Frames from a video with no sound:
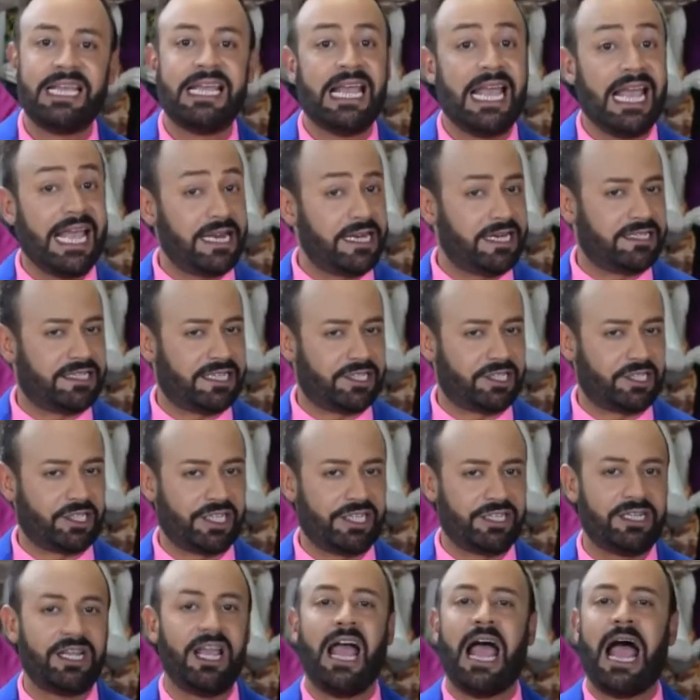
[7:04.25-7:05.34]
In
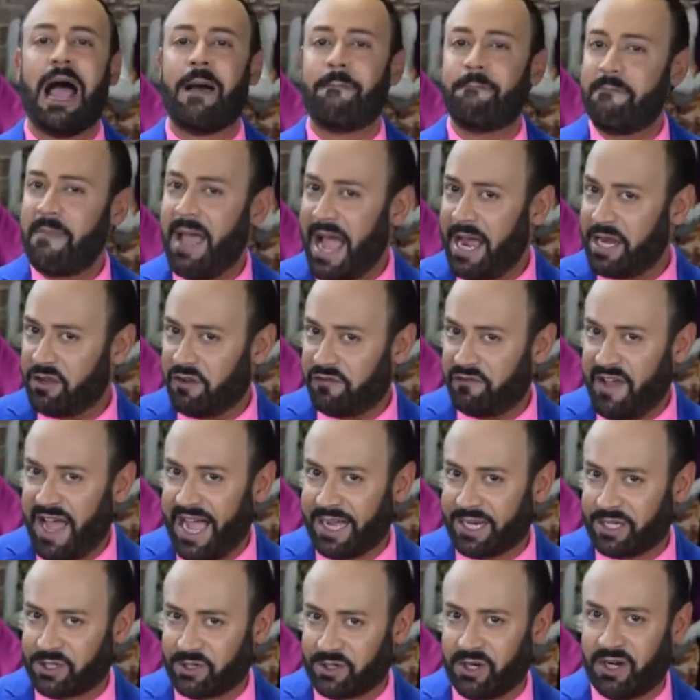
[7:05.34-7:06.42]
addition, a
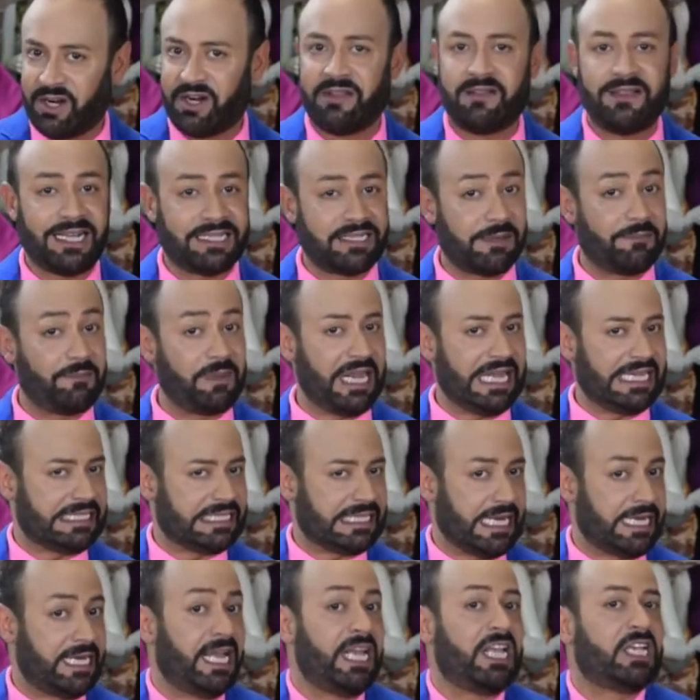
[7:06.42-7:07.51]
manufacturer, that's a place
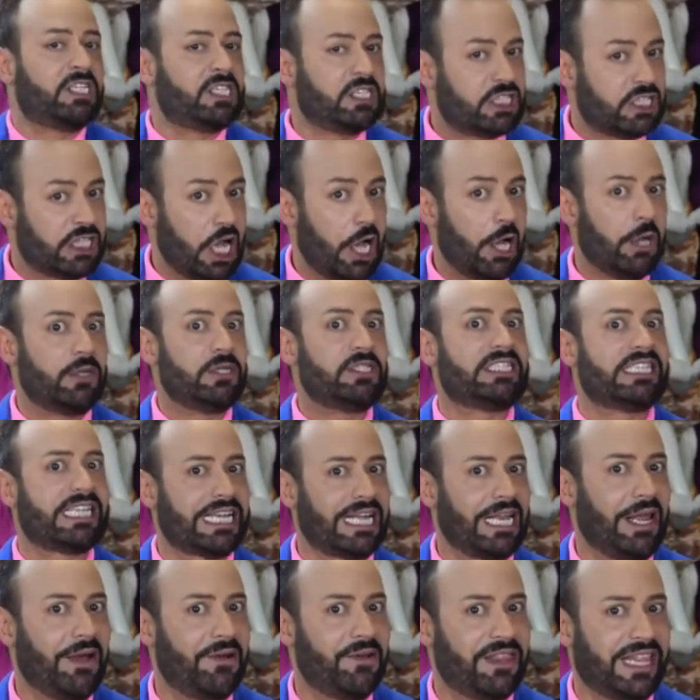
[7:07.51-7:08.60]
that sews the
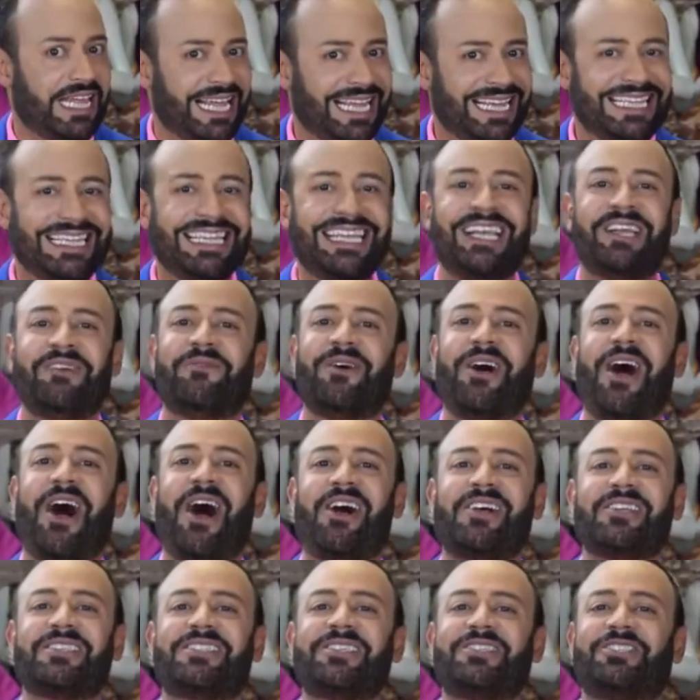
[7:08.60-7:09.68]
clothing, will
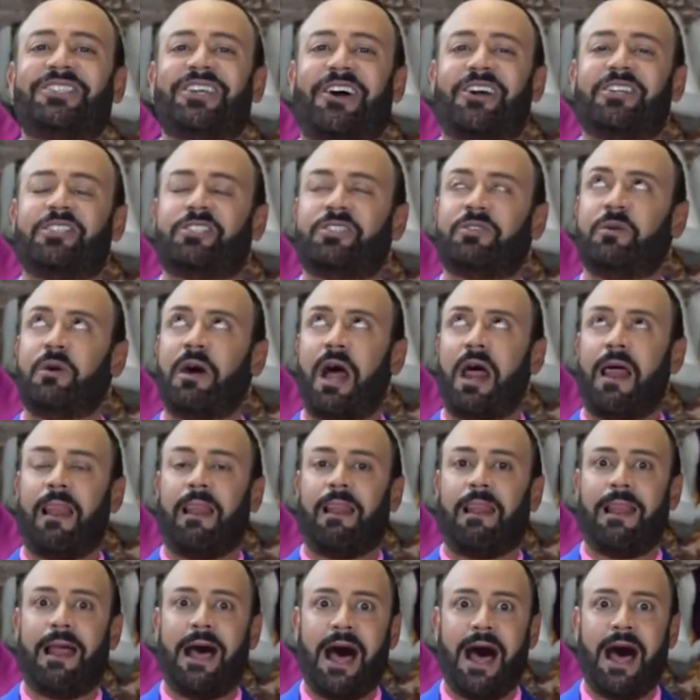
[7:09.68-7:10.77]
also charge you a
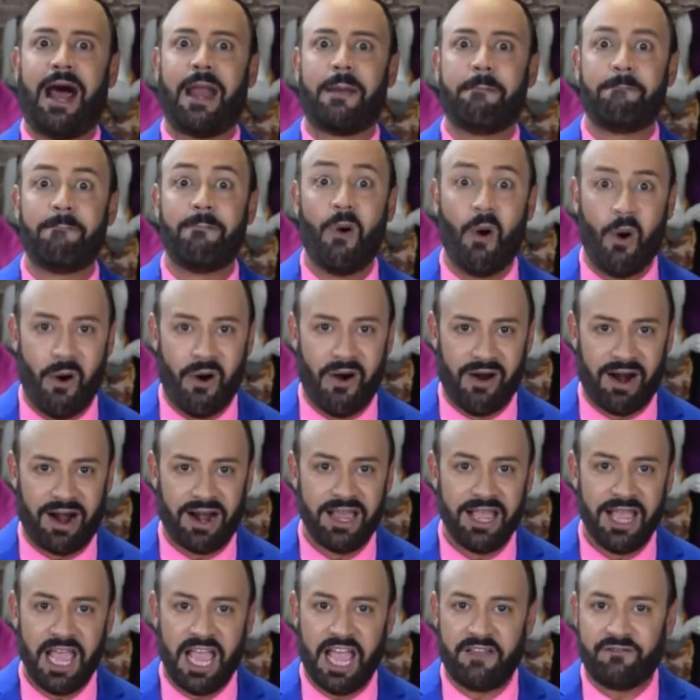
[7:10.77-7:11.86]
lot more
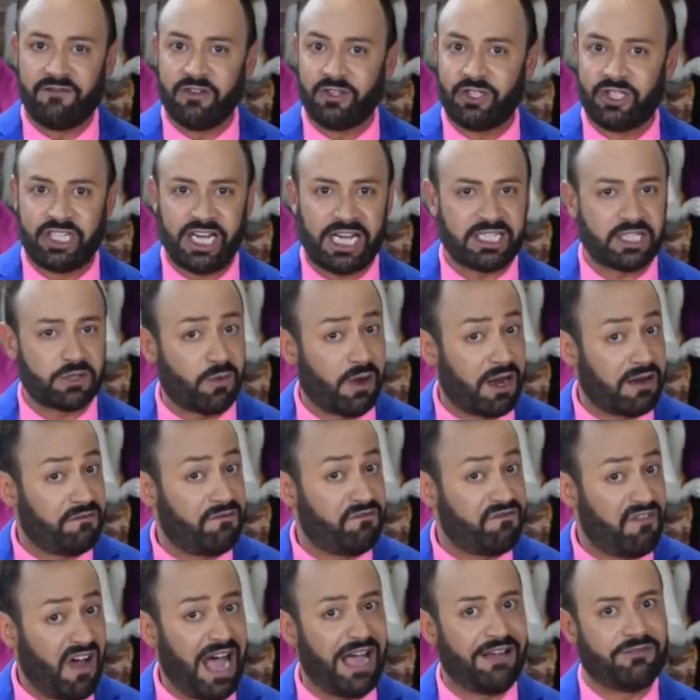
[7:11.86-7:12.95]
if you just want
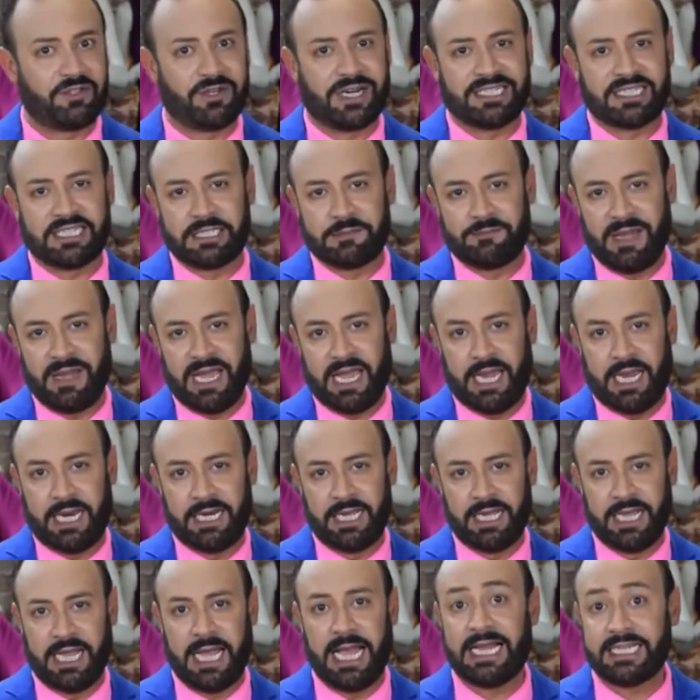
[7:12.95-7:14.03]
5 dresses made,
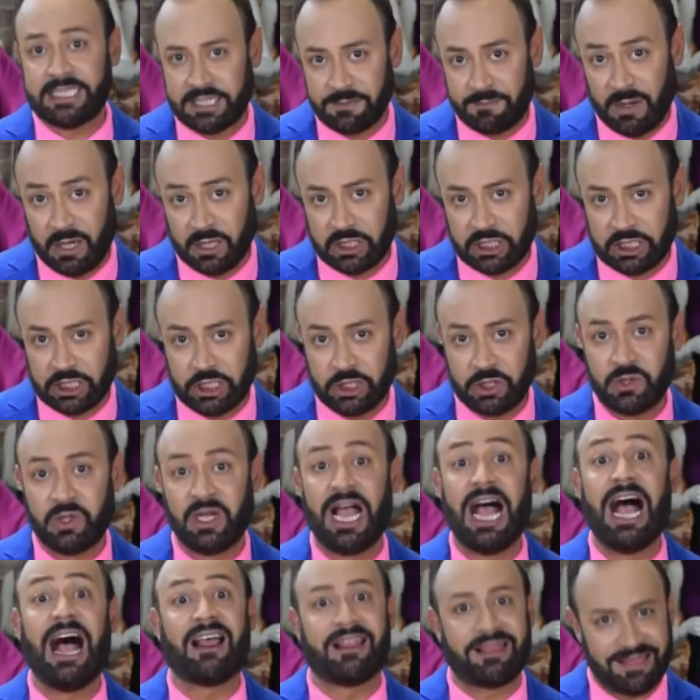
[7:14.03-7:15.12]
as opposed to
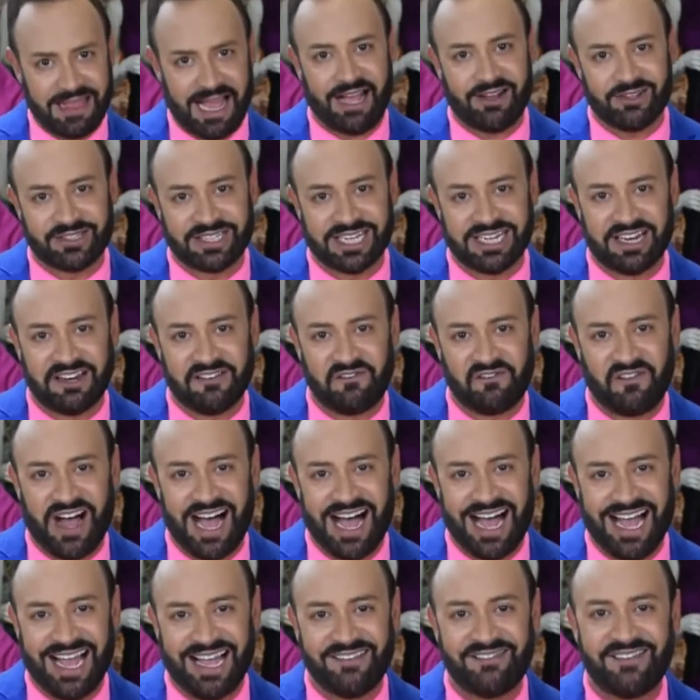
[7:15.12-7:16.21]

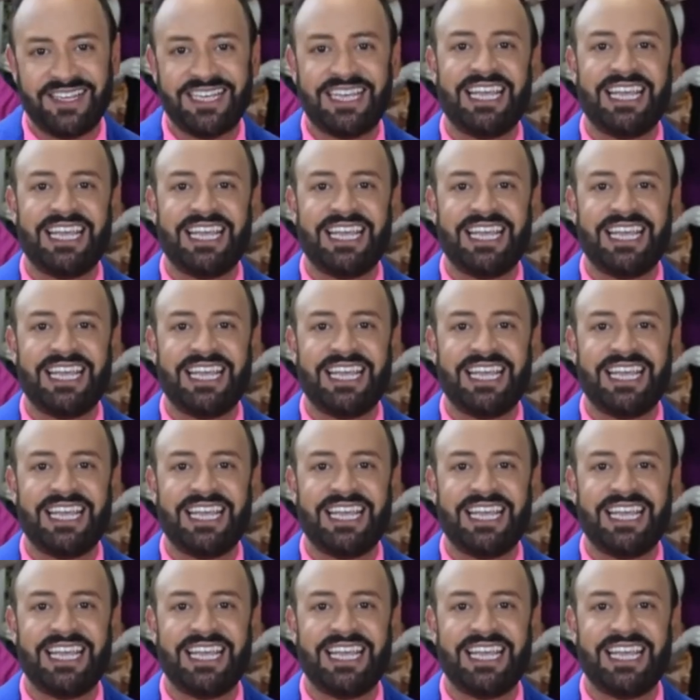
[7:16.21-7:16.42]
1,005.